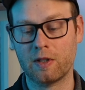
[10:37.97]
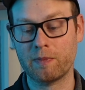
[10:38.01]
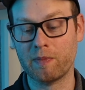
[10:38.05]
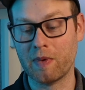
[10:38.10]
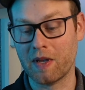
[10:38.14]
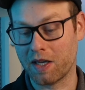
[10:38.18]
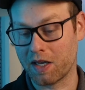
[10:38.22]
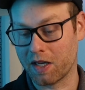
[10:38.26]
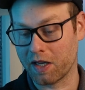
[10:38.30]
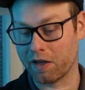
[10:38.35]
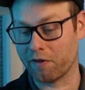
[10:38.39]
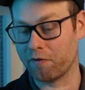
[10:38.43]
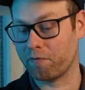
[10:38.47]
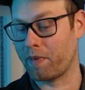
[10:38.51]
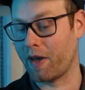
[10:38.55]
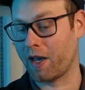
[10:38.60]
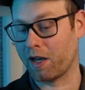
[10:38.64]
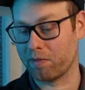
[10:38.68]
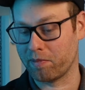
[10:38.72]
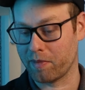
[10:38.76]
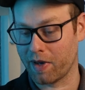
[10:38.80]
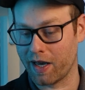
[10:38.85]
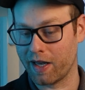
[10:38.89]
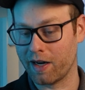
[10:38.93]
Speaking of
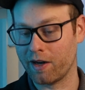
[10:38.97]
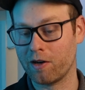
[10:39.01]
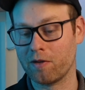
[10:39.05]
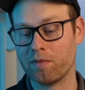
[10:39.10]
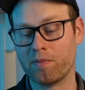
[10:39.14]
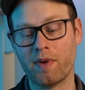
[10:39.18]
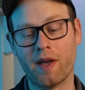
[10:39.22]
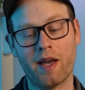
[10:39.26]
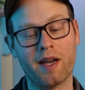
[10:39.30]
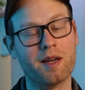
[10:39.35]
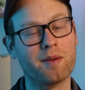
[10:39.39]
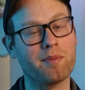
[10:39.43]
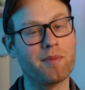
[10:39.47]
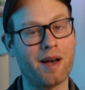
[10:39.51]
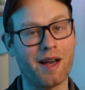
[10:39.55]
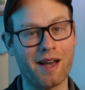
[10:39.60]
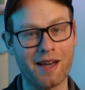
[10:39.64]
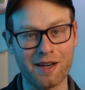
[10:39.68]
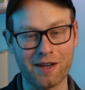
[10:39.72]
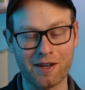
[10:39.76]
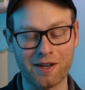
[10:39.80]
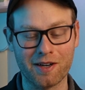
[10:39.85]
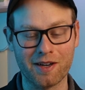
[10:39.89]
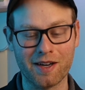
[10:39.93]
pec minor, pec
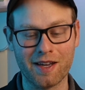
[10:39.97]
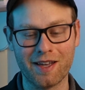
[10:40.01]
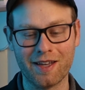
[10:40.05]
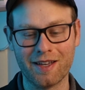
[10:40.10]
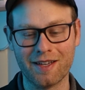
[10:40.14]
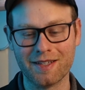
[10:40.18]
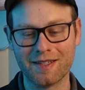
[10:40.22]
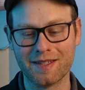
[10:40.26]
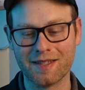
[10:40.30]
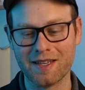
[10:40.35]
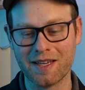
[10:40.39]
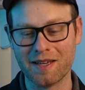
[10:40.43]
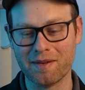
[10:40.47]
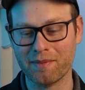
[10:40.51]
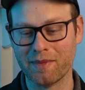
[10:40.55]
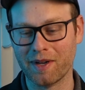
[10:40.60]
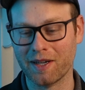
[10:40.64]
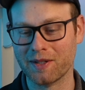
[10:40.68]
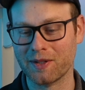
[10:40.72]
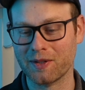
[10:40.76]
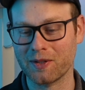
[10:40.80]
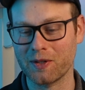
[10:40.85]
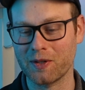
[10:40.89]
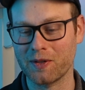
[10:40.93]
minor is the
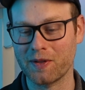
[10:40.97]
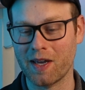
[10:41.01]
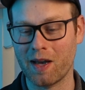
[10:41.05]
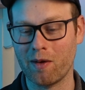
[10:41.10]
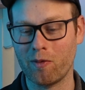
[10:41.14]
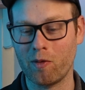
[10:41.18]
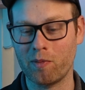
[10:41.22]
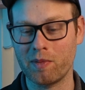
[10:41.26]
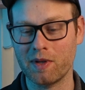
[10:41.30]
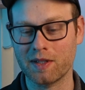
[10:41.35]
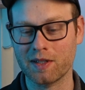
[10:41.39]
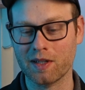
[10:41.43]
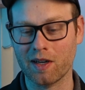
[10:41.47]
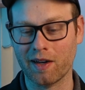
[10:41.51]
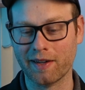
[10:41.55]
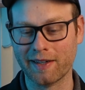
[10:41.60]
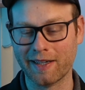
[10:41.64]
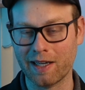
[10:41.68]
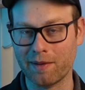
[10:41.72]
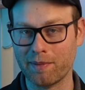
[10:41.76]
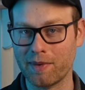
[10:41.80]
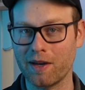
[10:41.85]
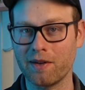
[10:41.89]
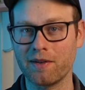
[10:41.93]
muscle that we'll be
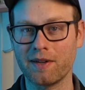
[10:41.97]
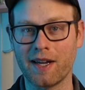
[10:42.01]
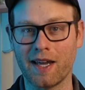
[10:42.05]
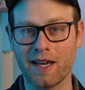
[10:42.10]
talking about